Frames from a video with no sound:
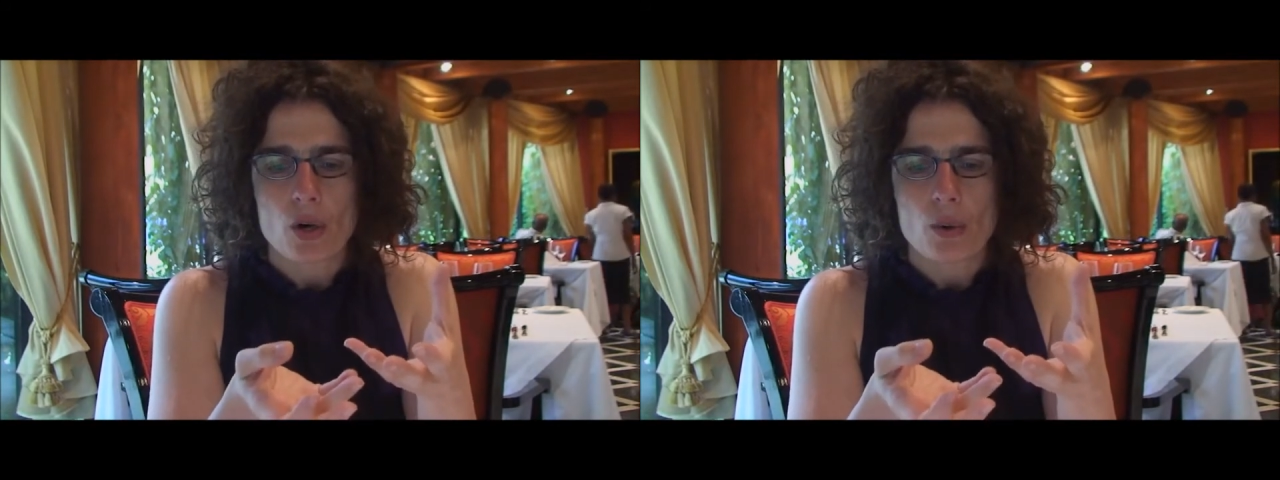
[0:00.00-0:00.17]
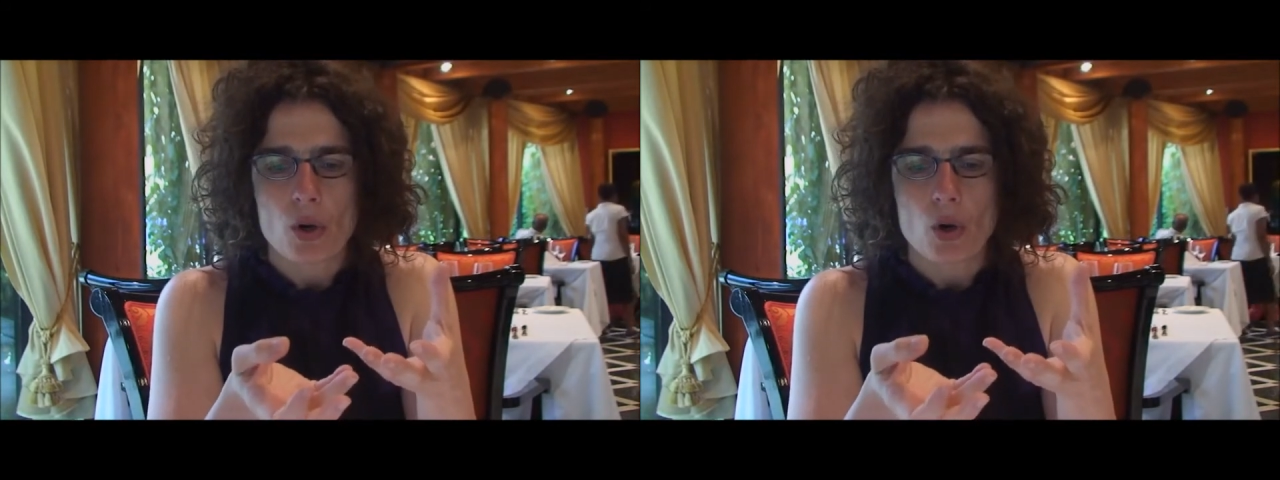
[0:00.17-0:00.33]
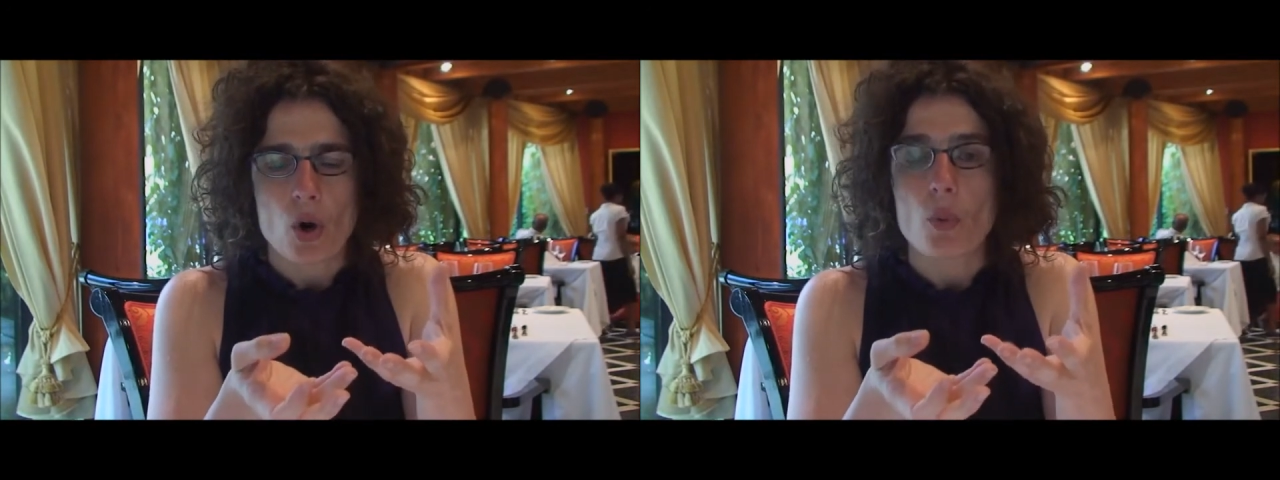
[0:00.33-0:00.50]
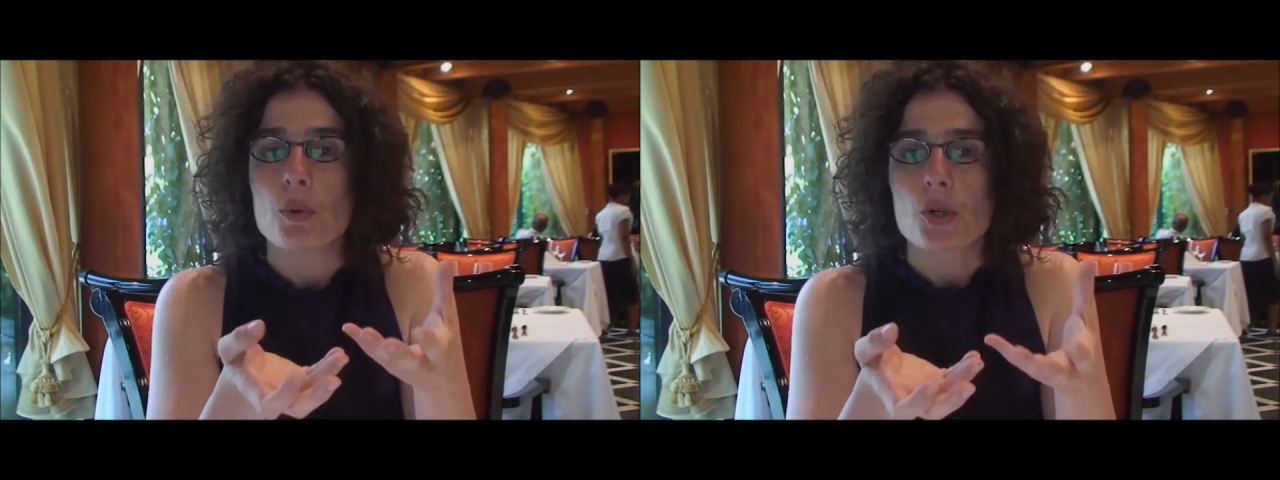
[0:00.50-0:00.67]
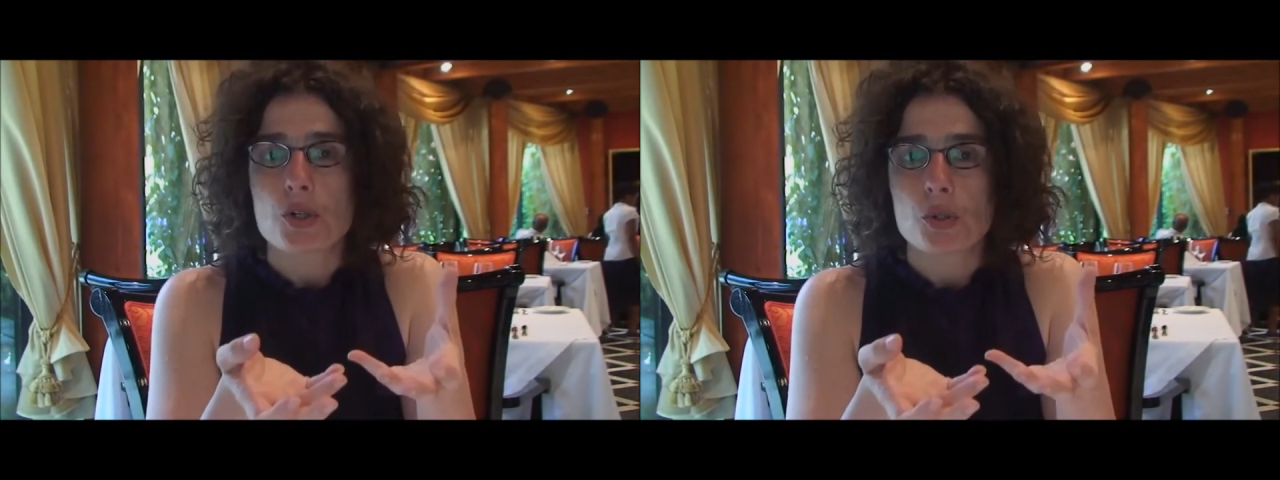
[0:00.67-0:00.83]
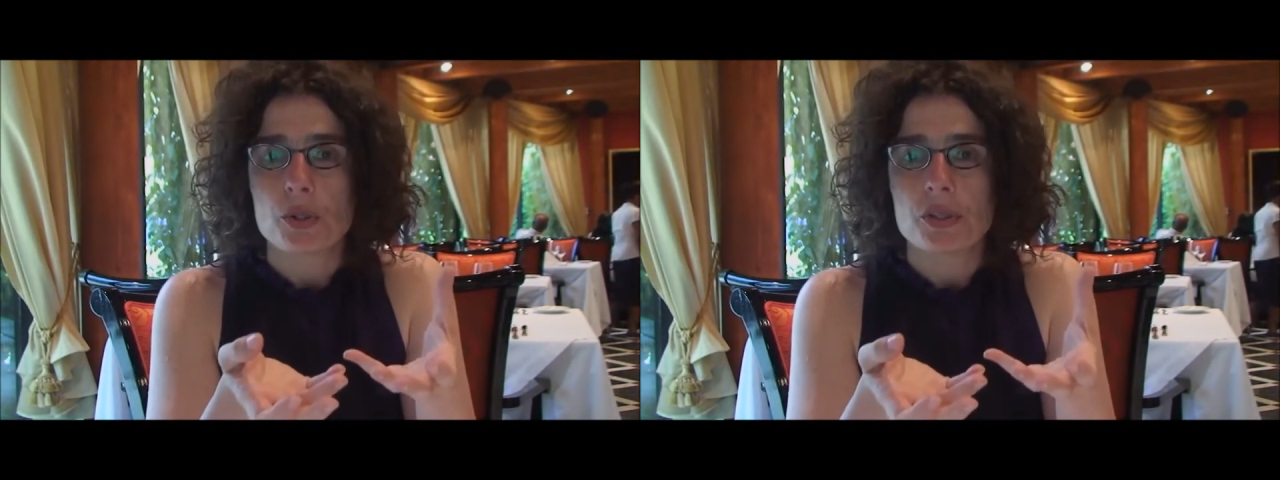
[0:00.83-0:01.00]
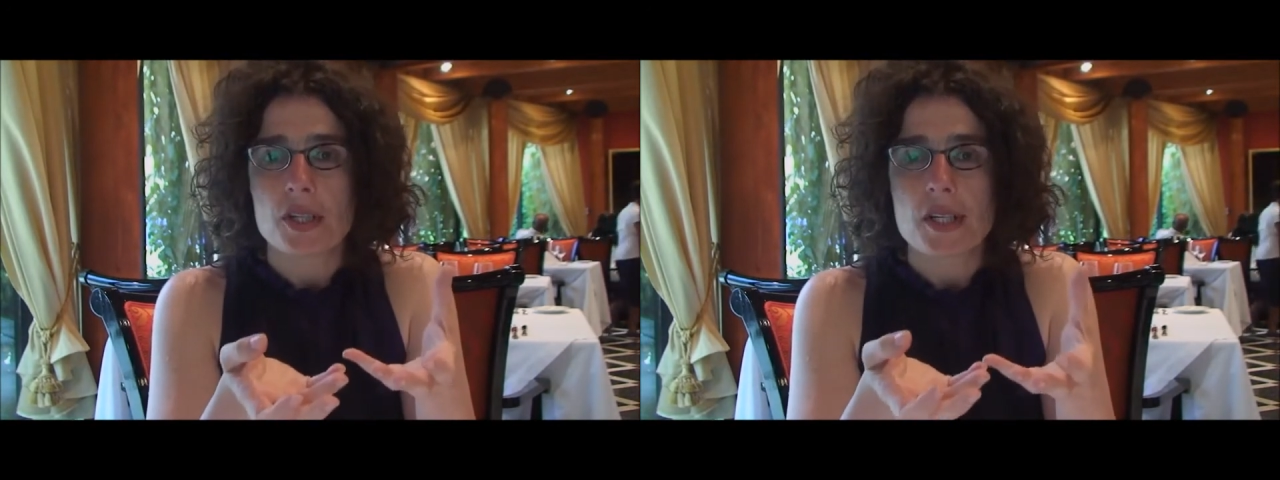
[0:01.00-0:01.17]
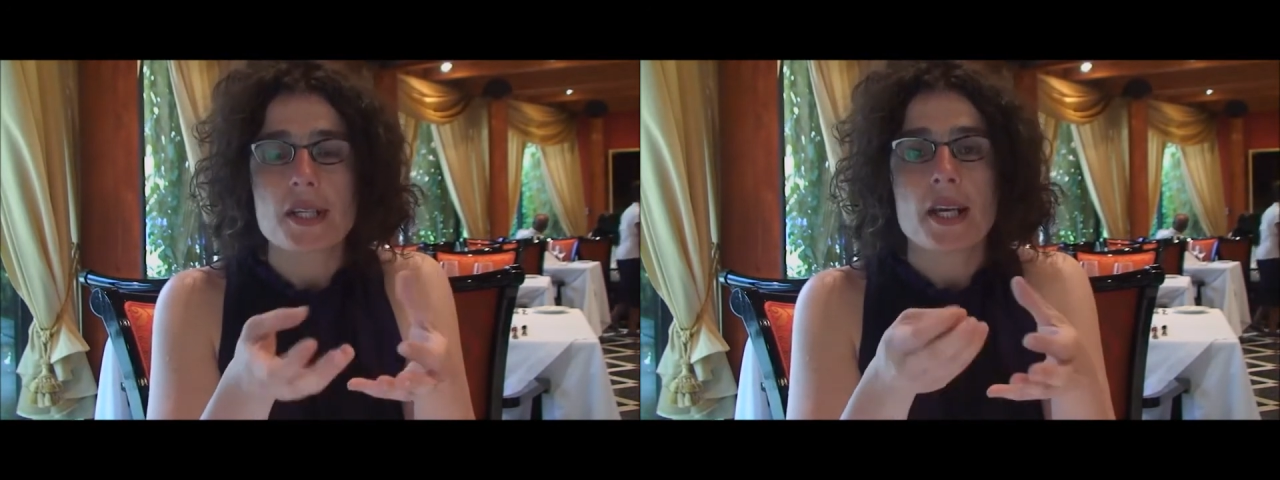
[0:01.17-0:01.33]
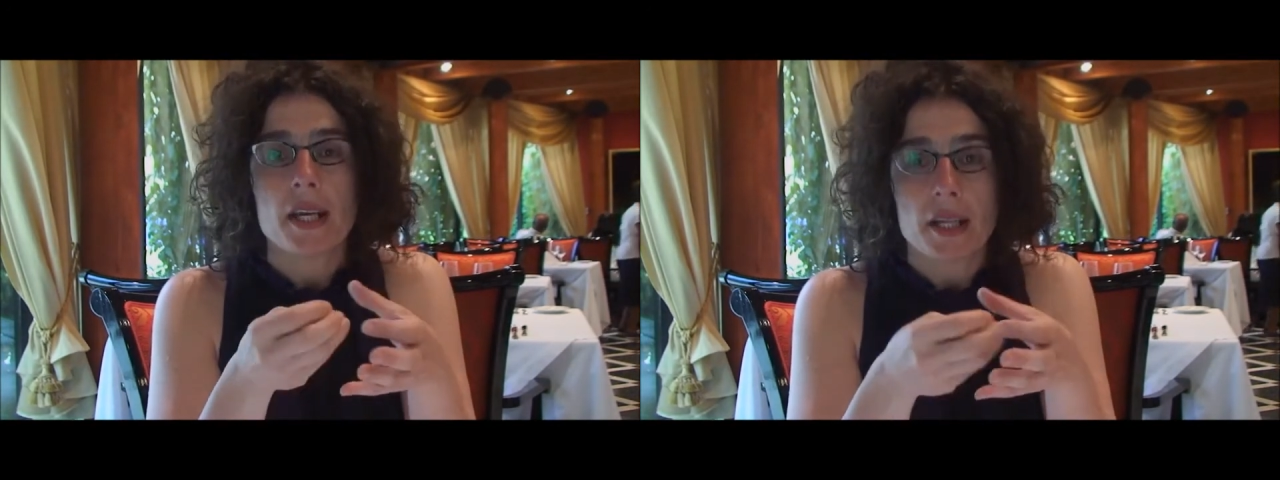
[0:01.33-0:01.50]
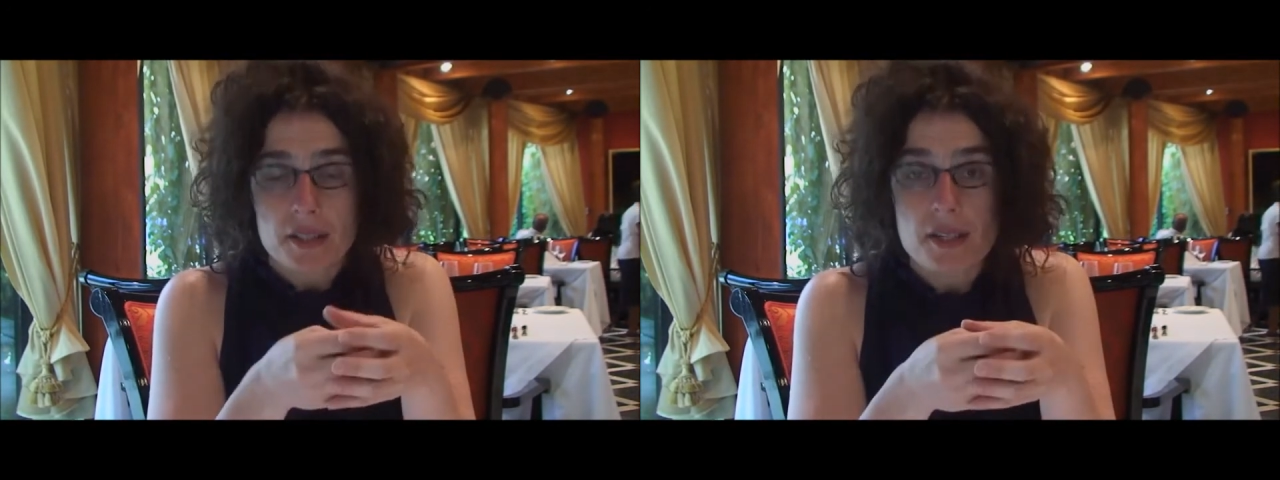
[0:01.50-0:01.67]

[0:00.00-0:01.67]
opportunities, it is